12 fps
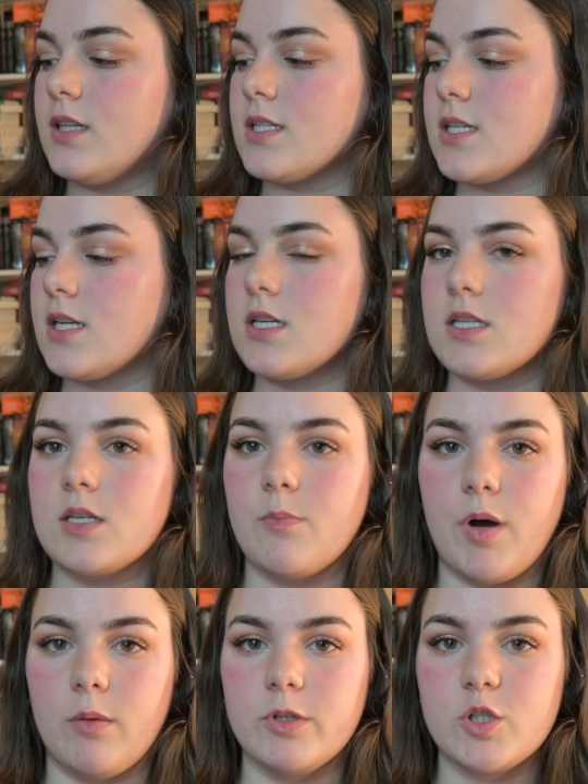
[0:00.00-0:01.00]
This is
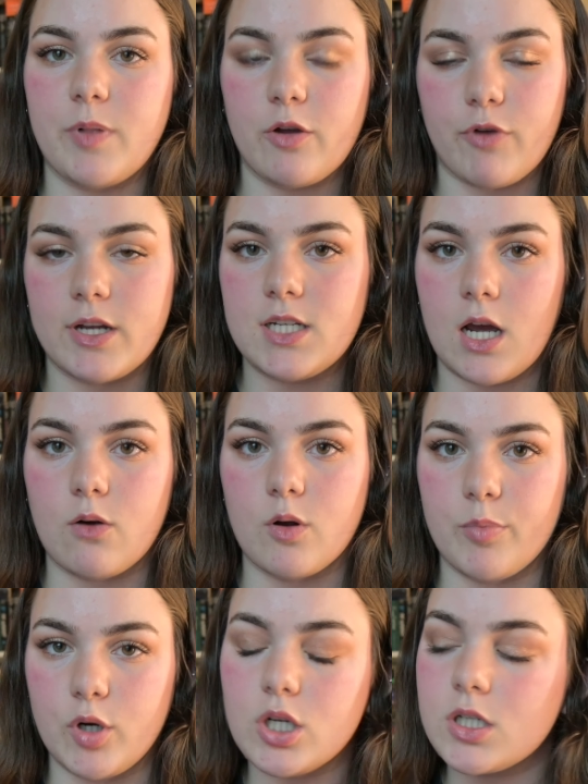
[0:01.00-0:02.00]
published by Red Tower
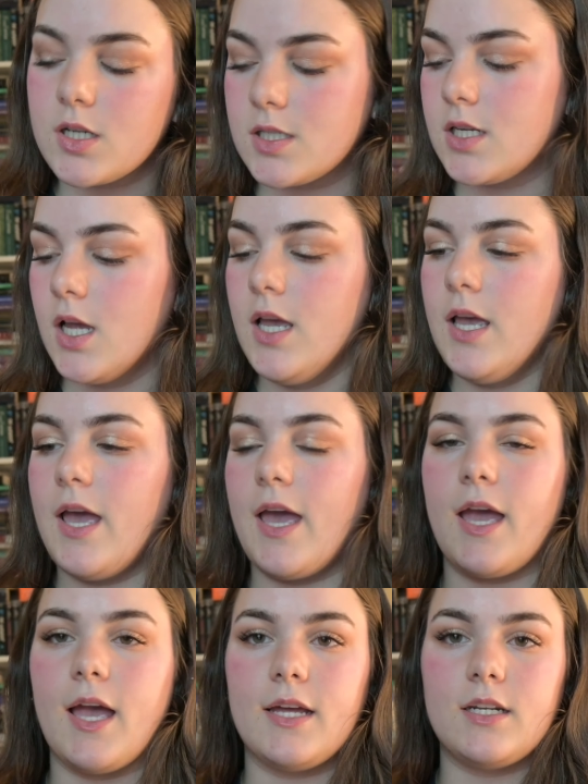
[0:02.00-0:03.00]
Books,
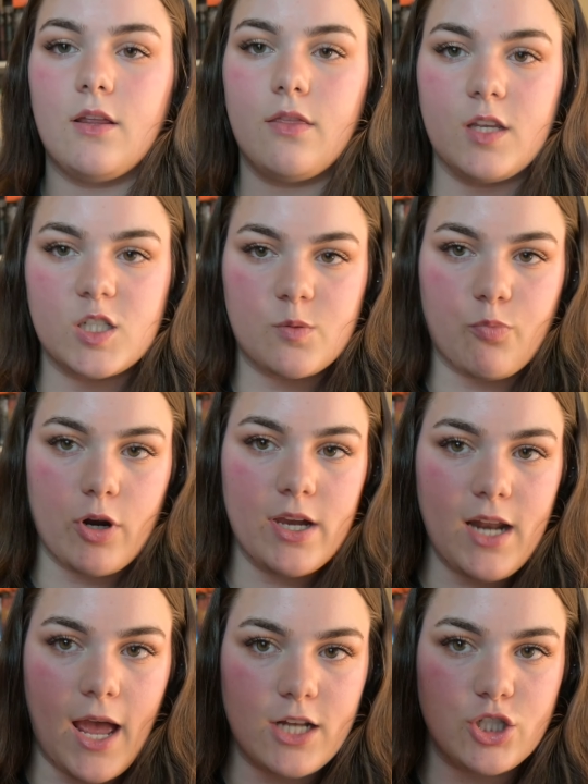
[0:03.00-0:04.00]
and the
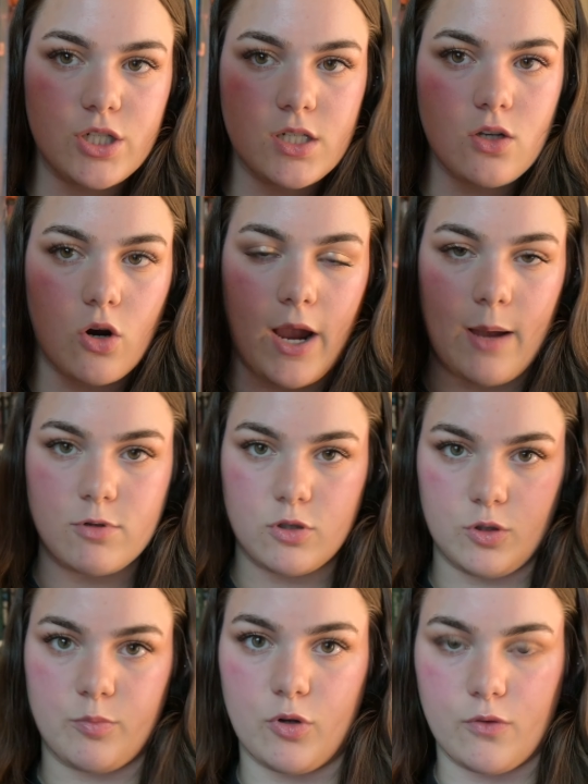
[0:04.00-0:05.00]
sprayed edges are
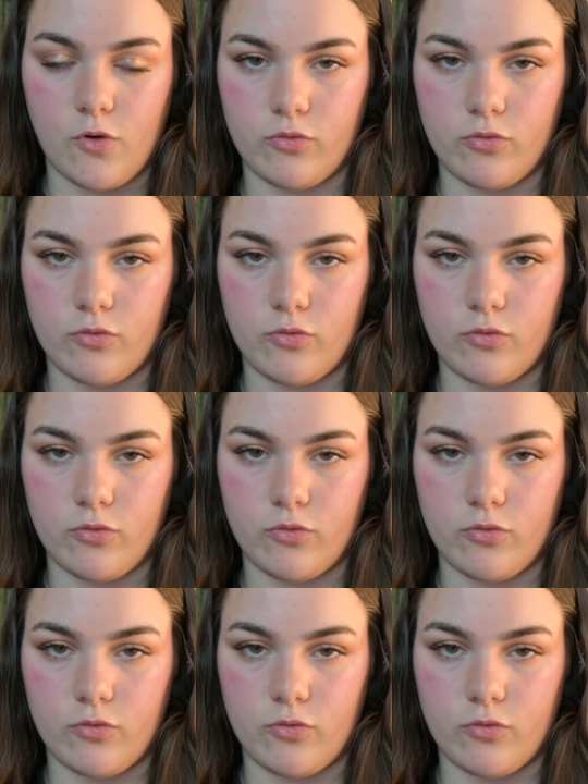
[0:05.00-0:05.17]
absolutely beautiful.